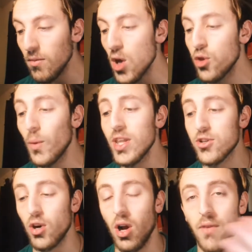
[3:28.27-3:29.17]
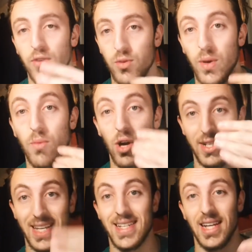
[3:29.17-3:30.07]
the way this started off was we were
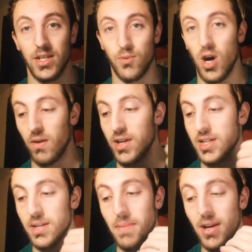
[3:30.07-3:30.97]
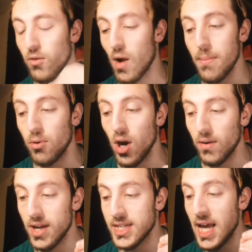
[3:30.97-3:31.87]
assessing his progress. He had made great
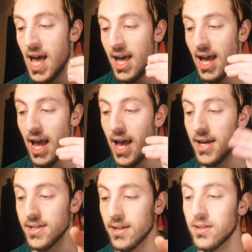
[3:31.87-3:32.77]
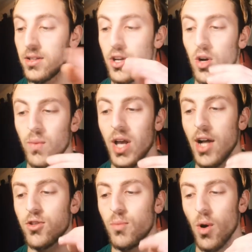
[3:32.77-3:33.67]
progress. And, you know, we
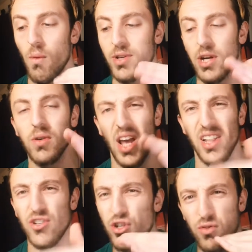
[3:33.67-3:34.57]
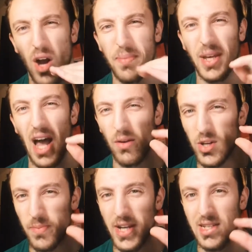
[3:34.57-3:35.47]
got to a point where we said, okay, let's just drop the
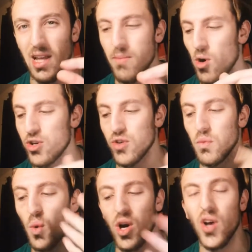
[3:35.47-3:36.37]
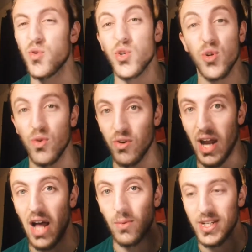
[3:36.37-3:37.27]
calories by a slight margin 100, 200
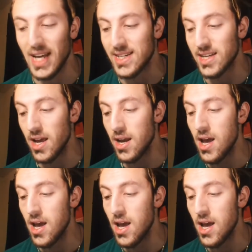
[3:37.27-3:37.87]
calories, that's it.